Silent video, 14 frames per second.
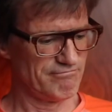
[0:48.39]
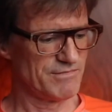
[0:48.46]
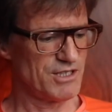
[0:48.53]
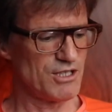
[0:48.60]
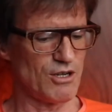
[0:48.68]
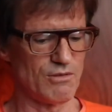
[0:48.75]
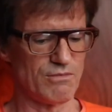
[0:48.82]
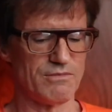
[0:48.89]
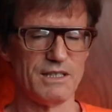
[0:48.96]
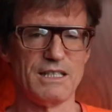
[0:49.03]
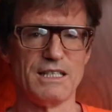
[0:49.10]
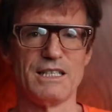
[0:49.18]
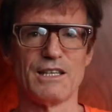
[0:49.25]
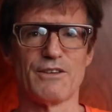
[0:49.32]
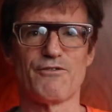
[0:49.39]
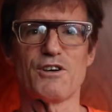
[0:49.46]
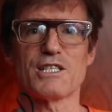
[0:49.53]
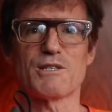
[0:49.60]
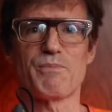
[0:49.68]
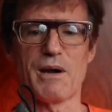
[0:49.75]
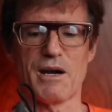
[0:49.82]
So,
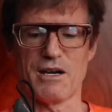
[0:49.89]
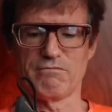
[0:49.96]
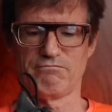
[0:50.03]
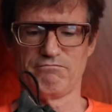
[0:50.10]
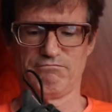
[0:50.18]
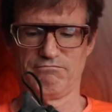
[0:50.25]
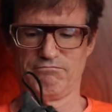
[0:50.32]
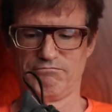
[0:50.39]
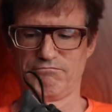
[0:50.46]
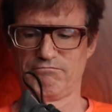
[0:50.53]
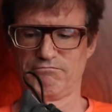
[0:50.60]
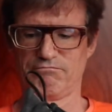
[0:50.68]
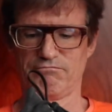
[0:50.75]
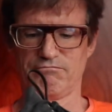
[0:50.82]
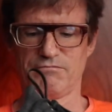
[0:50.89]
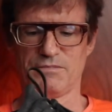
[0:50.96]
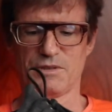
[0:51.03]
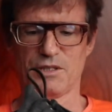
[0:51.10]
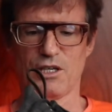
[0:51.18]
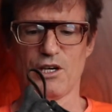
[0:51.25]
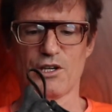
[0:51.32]
first pair,
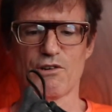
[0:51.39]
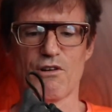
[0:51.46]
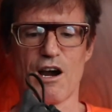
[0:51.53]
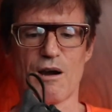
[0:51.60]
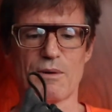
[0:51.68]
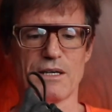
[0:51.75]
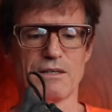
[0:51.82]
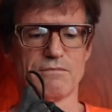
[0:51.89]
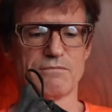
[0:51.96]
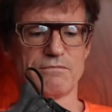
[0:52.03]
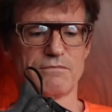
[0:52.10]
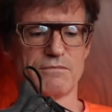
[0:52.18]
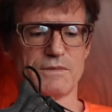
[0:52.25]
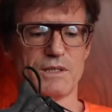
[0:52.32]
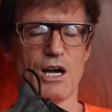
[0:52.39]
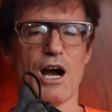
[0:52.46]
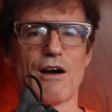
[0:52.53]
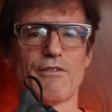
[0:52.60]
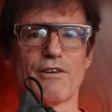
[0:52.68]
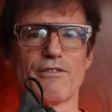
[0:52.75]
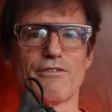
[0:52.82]
Under Armour
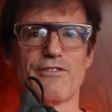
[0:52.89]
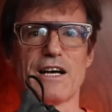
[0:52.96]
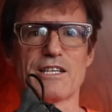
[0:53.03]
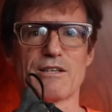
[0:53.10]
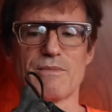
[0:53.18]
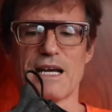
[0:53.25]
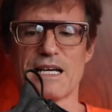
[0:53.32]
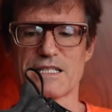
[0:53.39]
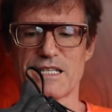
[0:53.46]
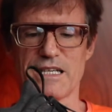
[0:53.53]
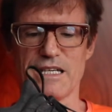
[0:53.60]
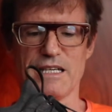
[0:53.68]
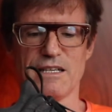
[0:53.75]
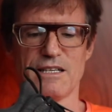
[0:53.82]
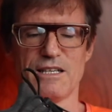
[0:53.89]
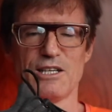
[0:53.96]
HOVR Phantom SE.